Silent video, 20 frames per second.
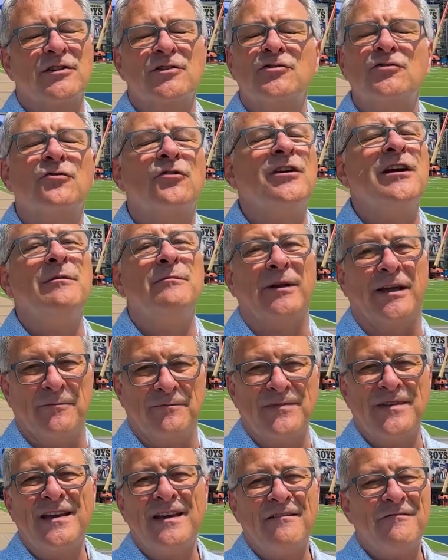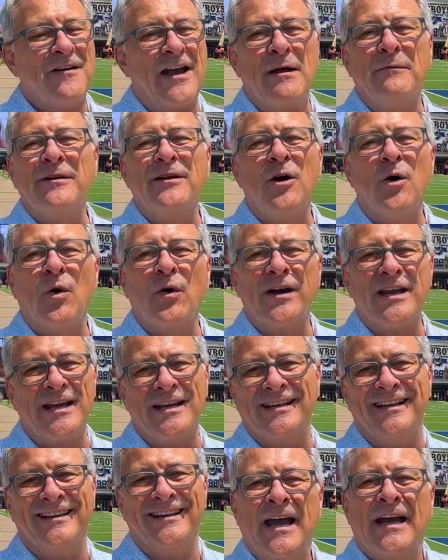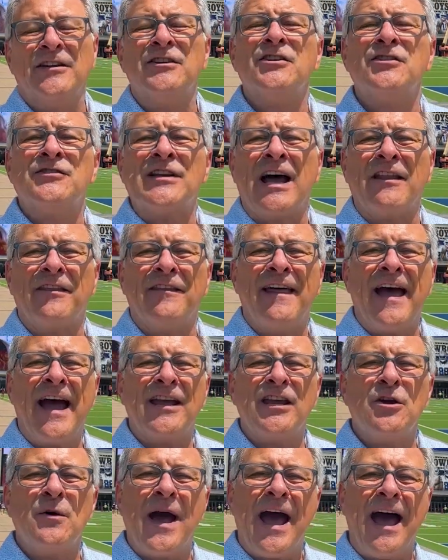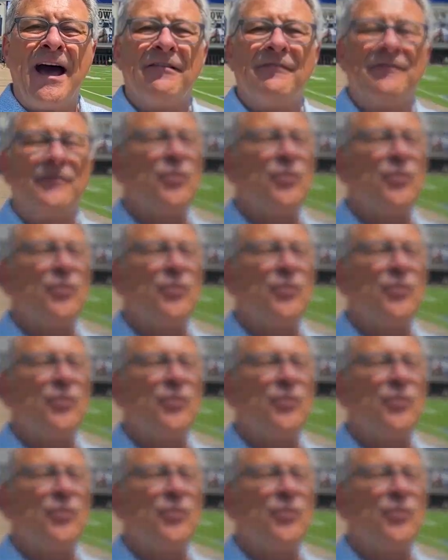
Extremely family oriented. And just south of that, you have